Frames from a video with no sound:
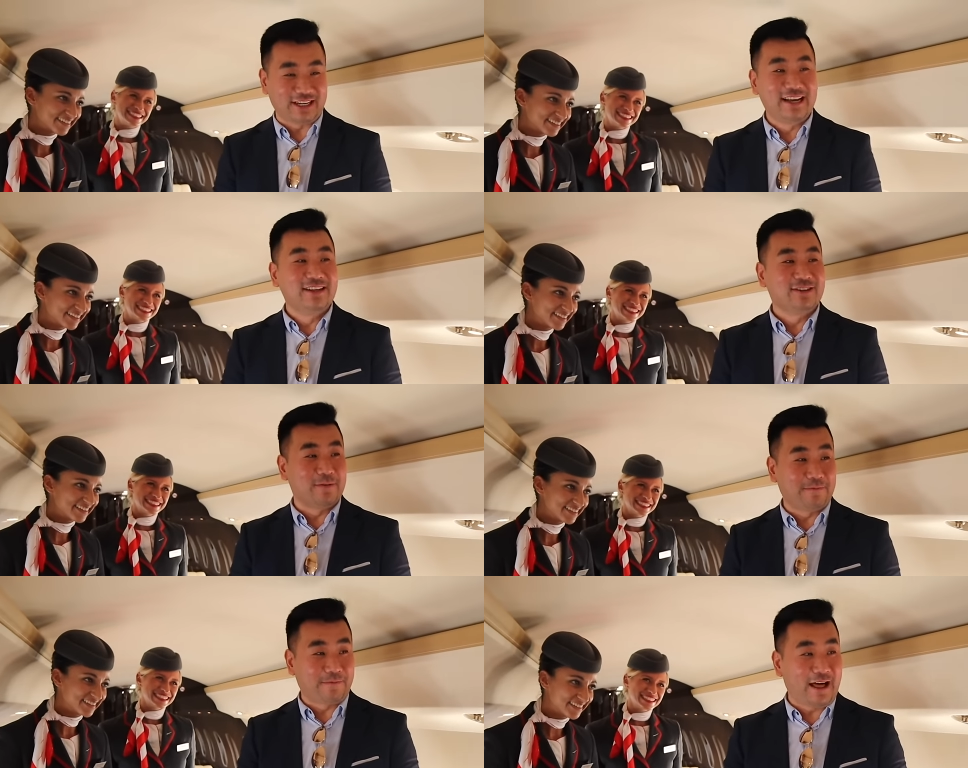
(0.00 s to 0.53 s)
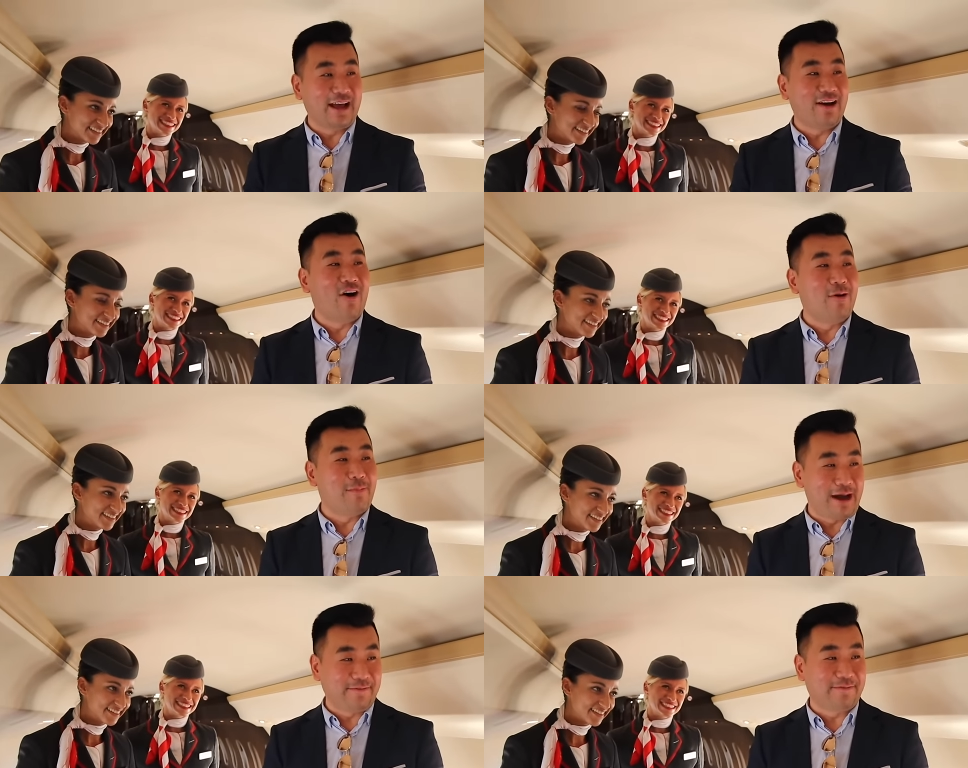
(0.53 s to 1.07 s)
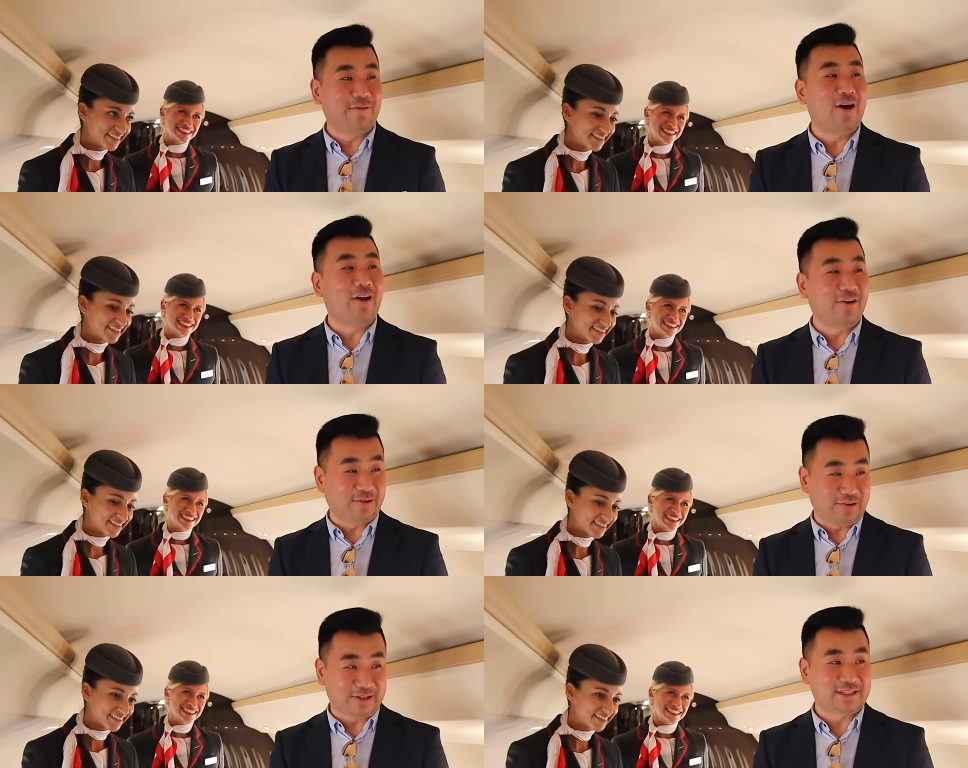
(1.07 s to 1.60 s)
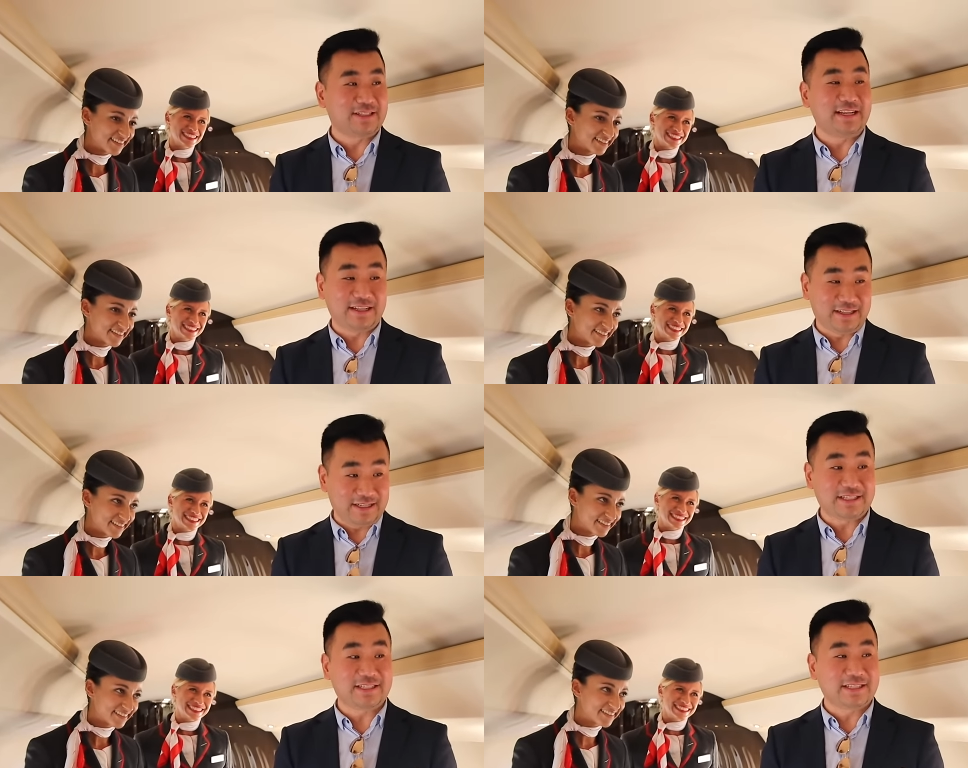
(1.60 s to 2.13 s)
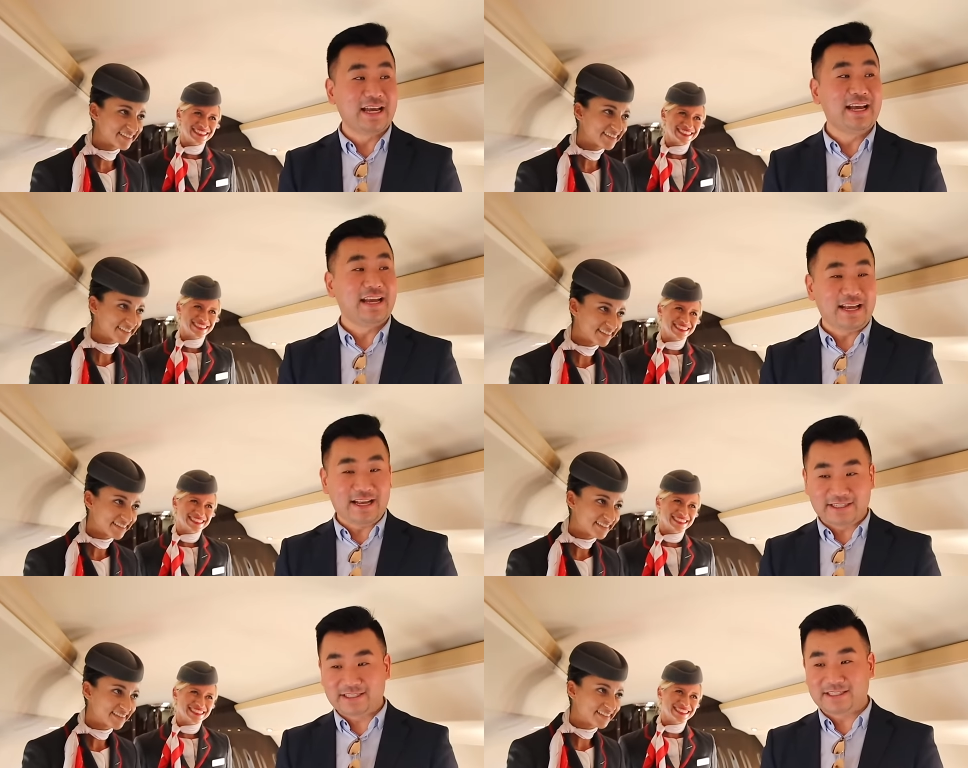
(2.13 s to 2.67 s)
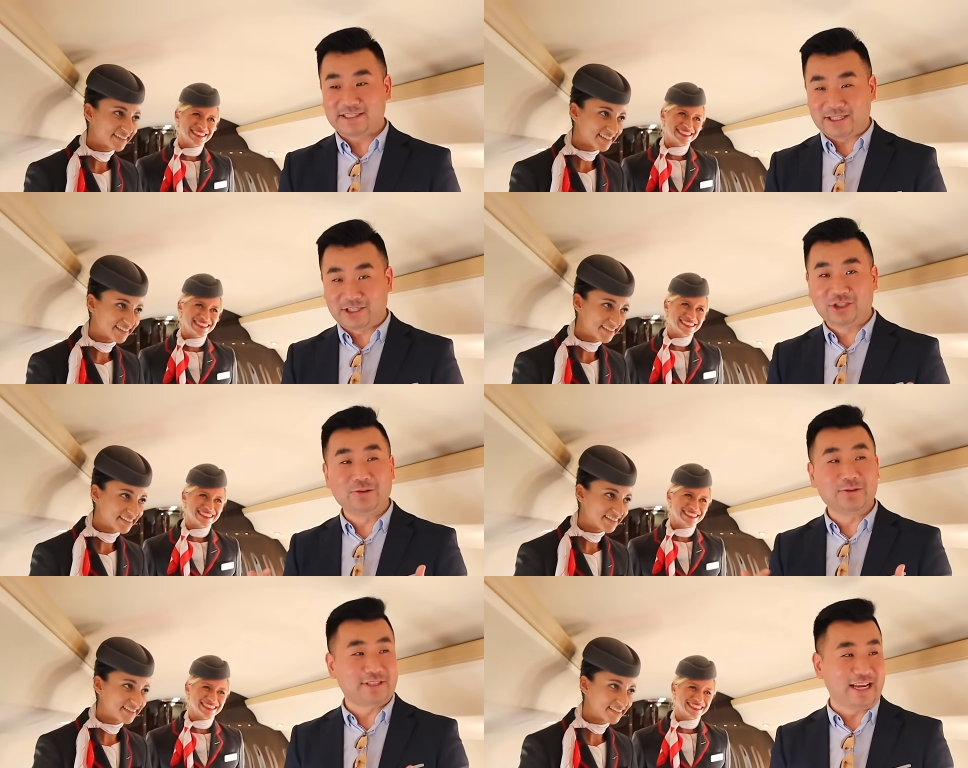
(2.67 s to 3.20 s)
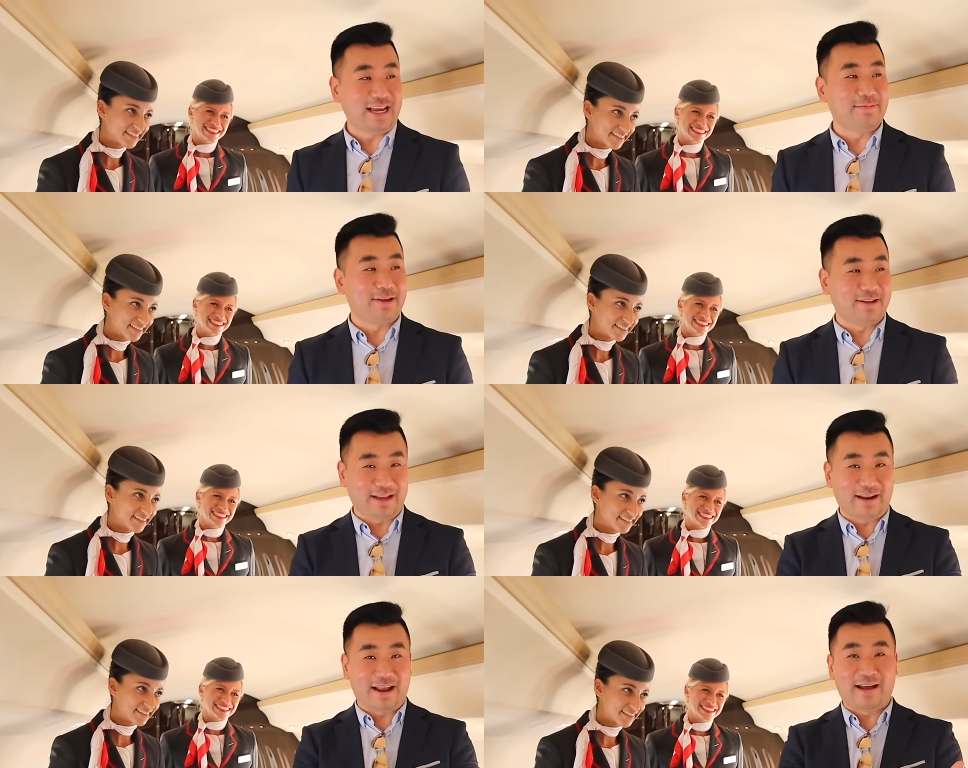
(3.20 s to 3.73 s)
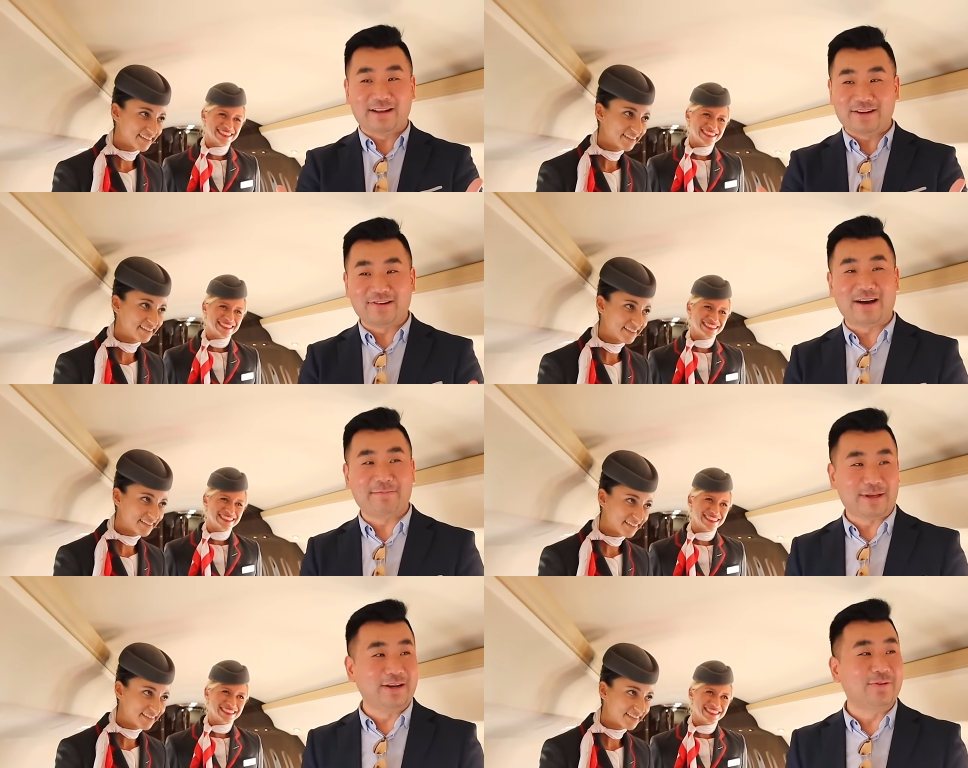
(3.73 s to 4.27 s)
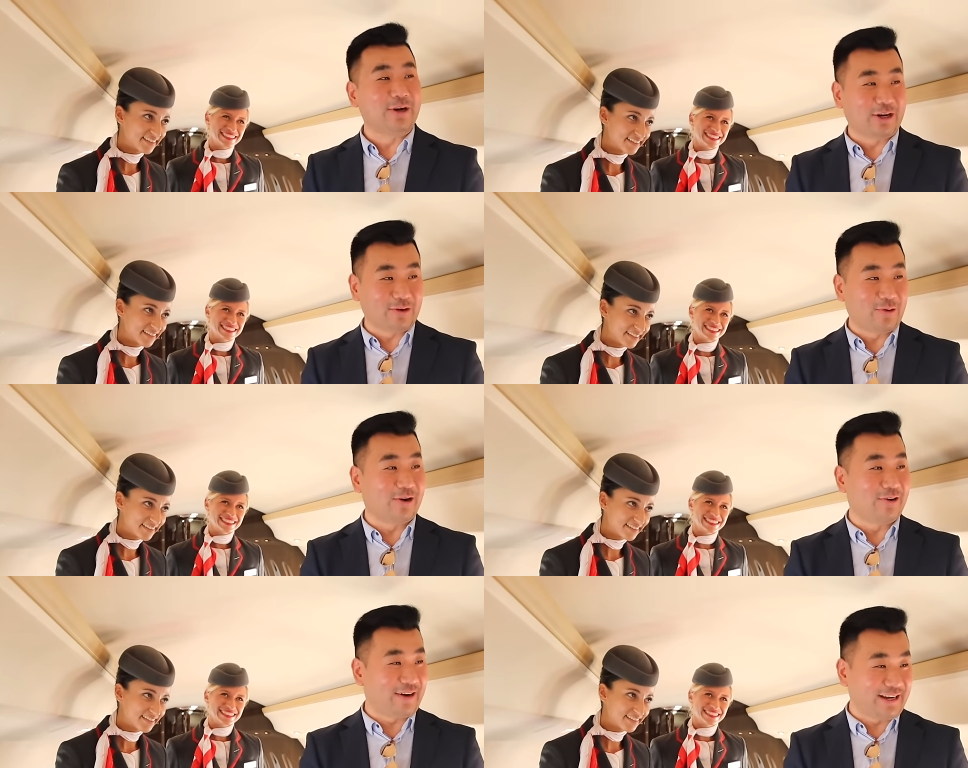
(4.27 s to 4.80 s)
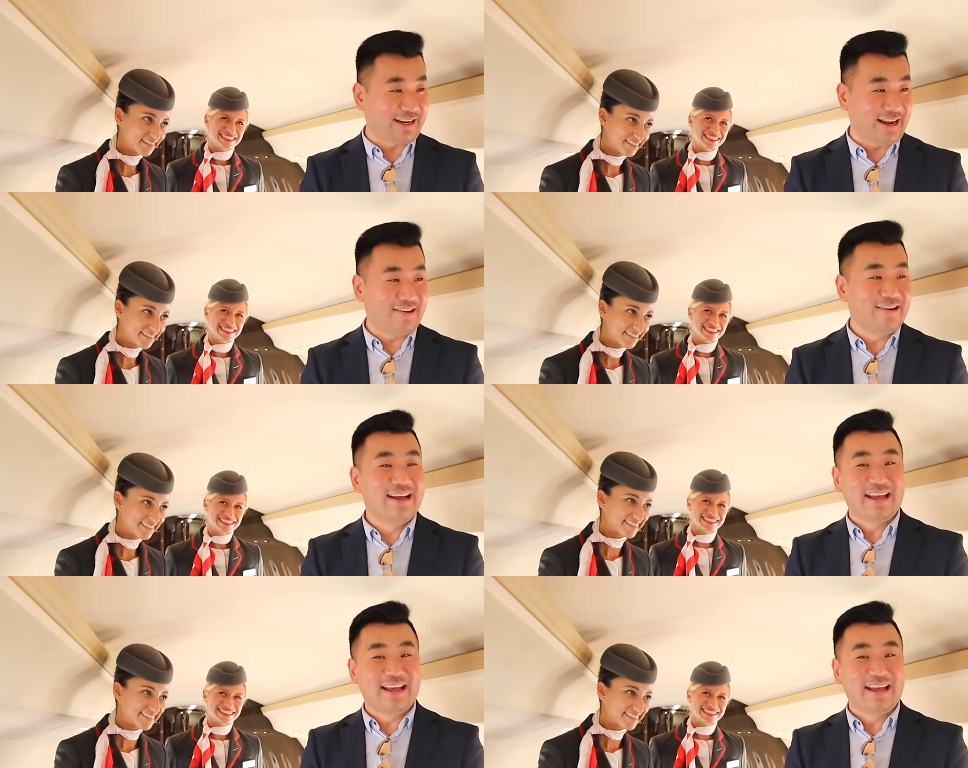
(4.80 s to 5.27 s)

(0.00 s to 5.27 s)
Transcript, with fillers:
Speaker 1: jet to fly all my followers. And this is a true statement, and I know I'm being recorded right now.